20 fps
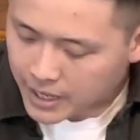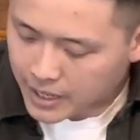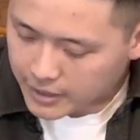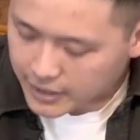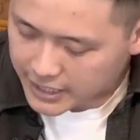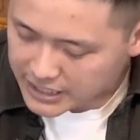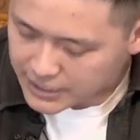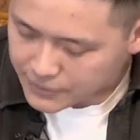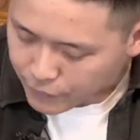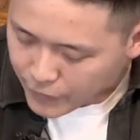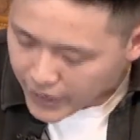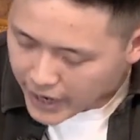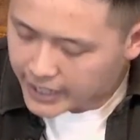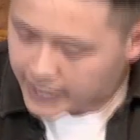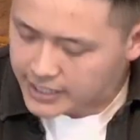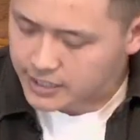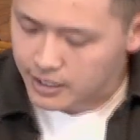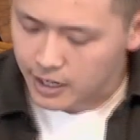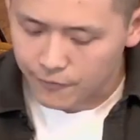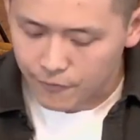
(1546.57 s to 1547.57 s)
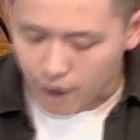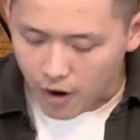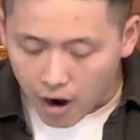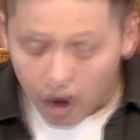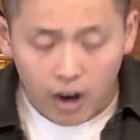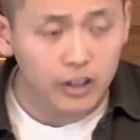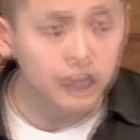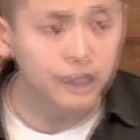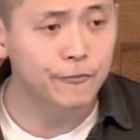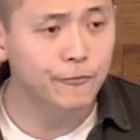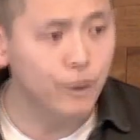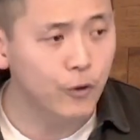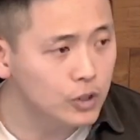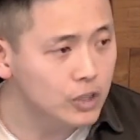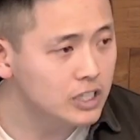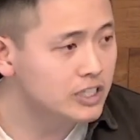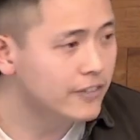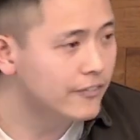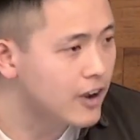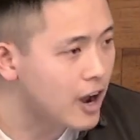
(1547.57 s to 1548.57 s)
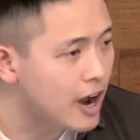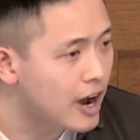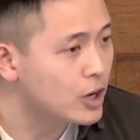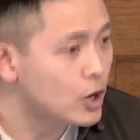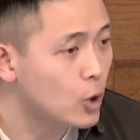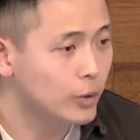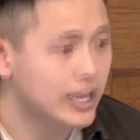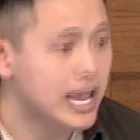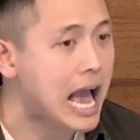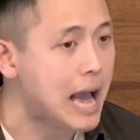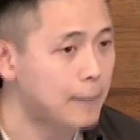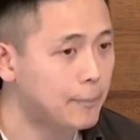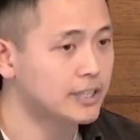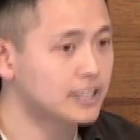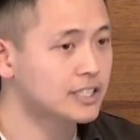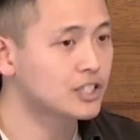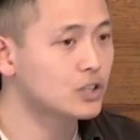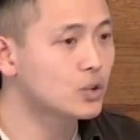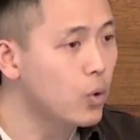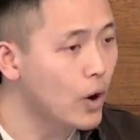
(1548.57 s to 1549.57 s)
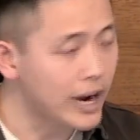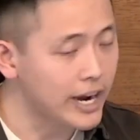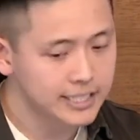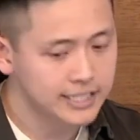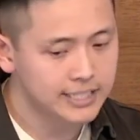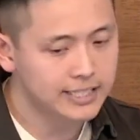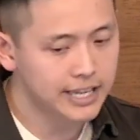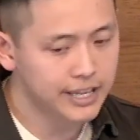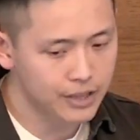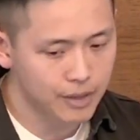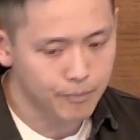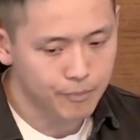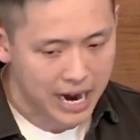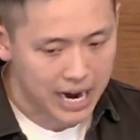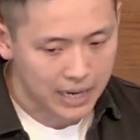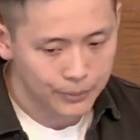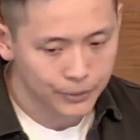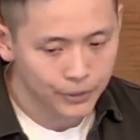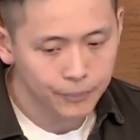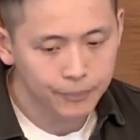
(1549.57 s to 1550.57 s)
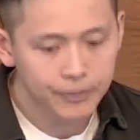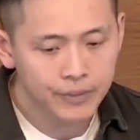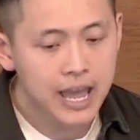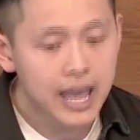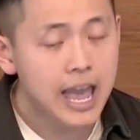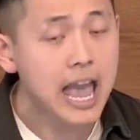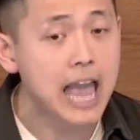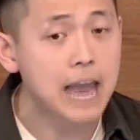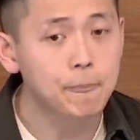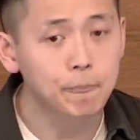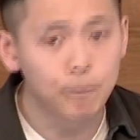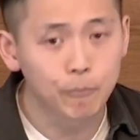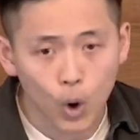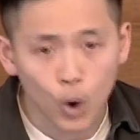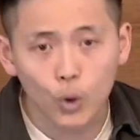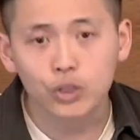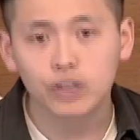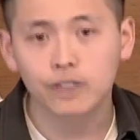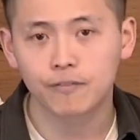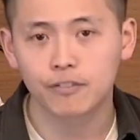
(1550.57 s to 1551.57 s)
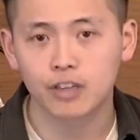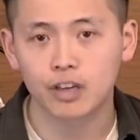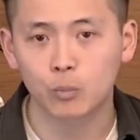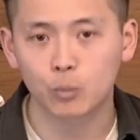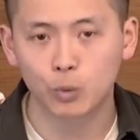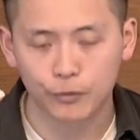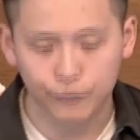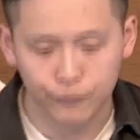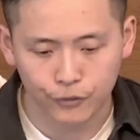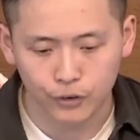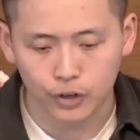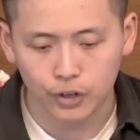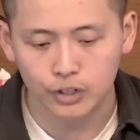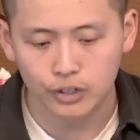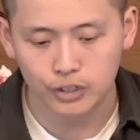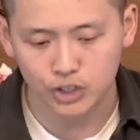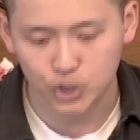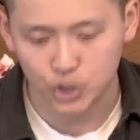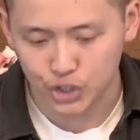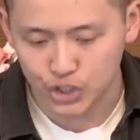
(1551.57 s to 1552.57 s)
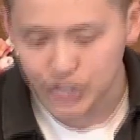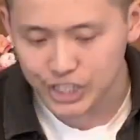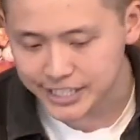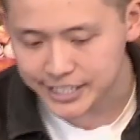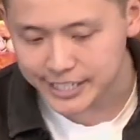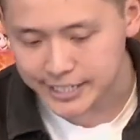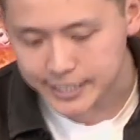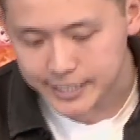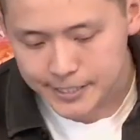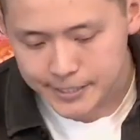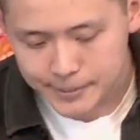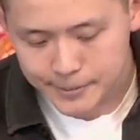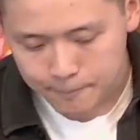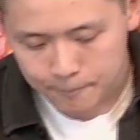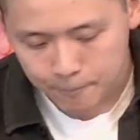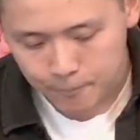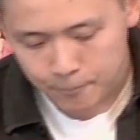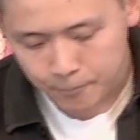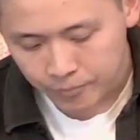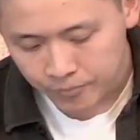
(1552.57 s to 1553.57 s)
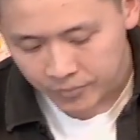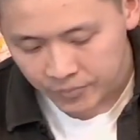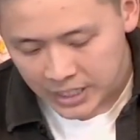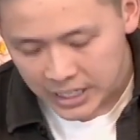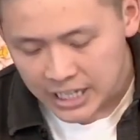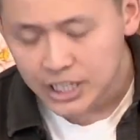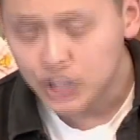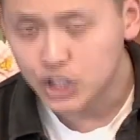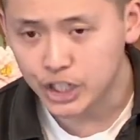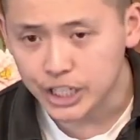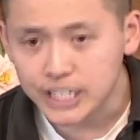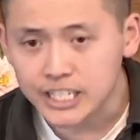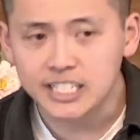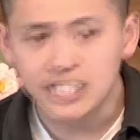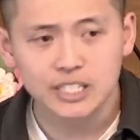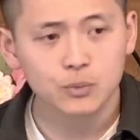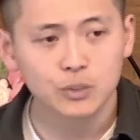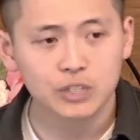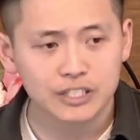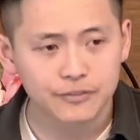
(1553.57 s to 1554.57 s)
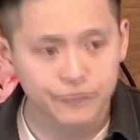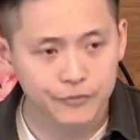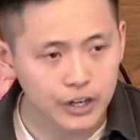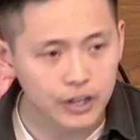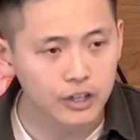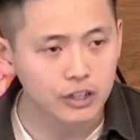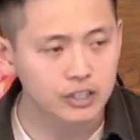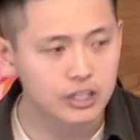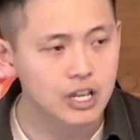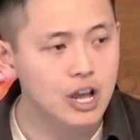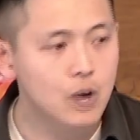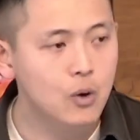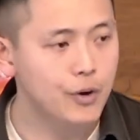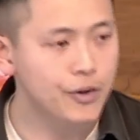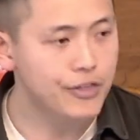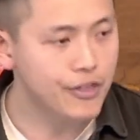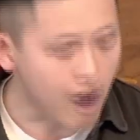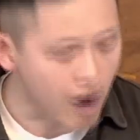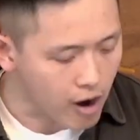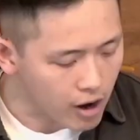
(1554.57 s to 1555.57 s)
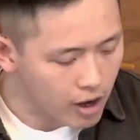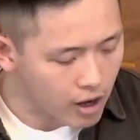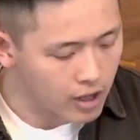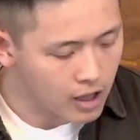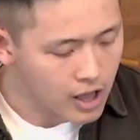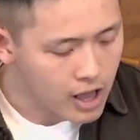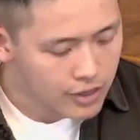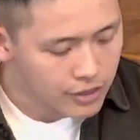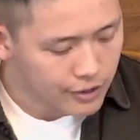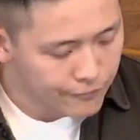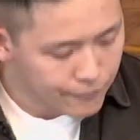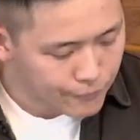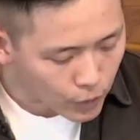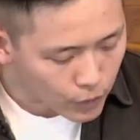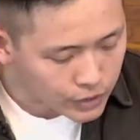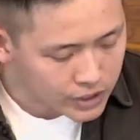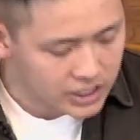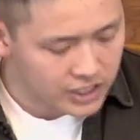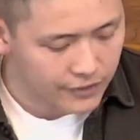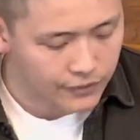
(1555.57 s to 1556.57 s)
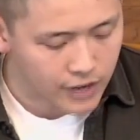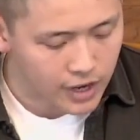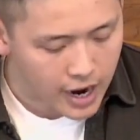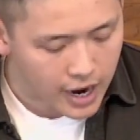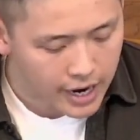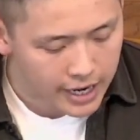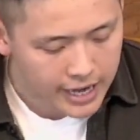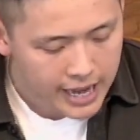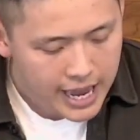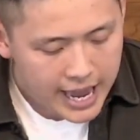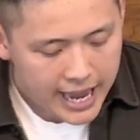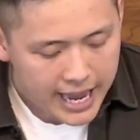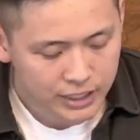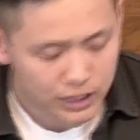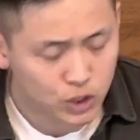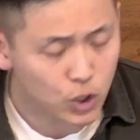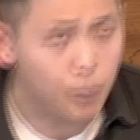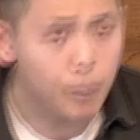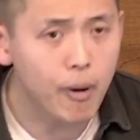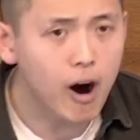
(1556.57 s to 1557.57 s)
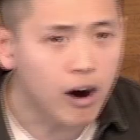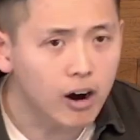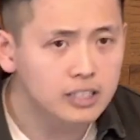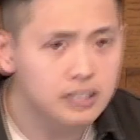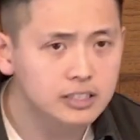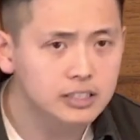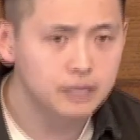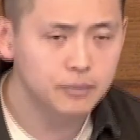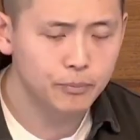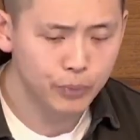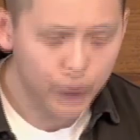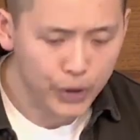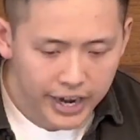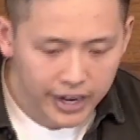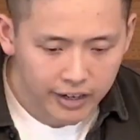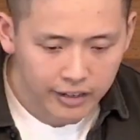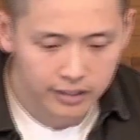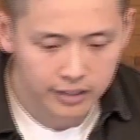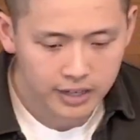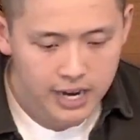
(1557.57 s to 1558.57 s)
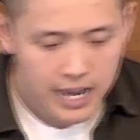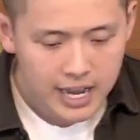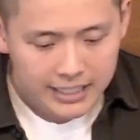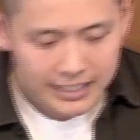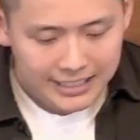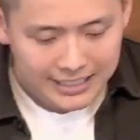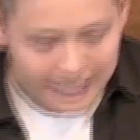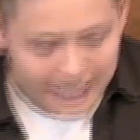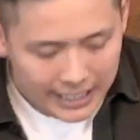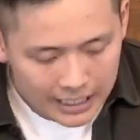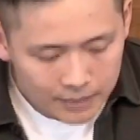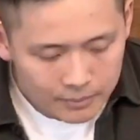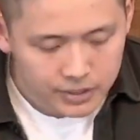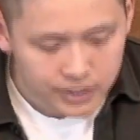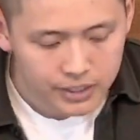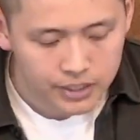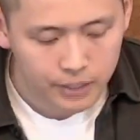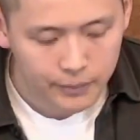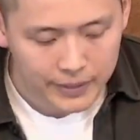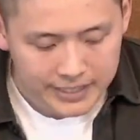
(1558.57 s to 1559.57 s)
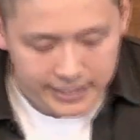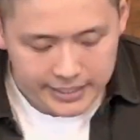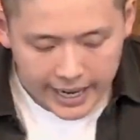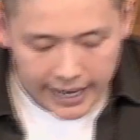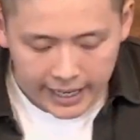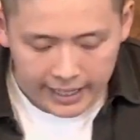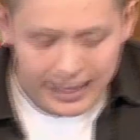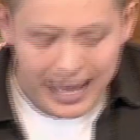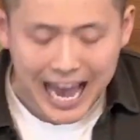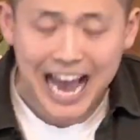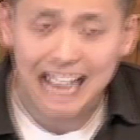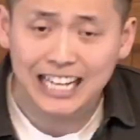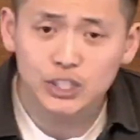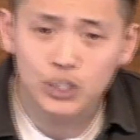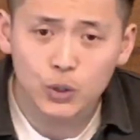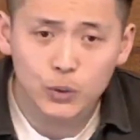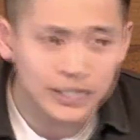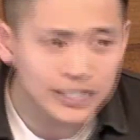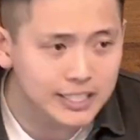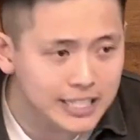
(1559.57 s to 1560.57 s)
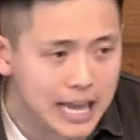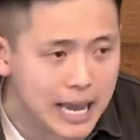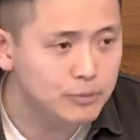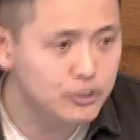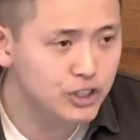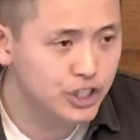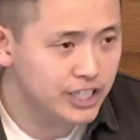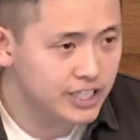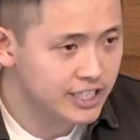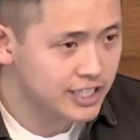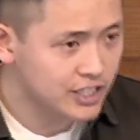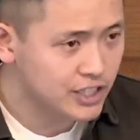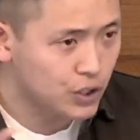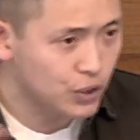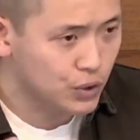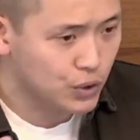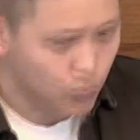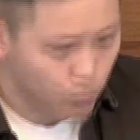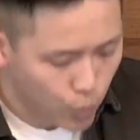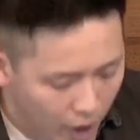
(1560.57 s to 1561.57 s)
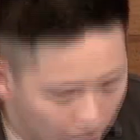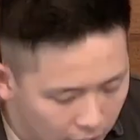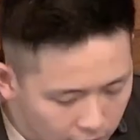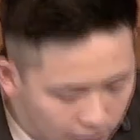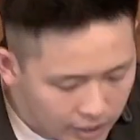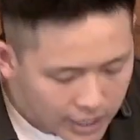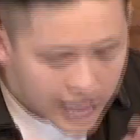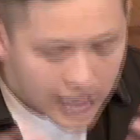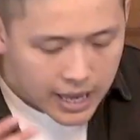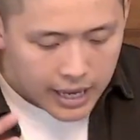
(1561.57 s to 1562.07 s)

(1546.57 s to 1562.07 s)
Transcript: this phrase of all the fullness of God only happens twice in the Bible, and both of them refer to Jesus. Jesus was filled with all the fullness of God, and so Paul's prayer seems to be saying that as you accept Jesus to dwell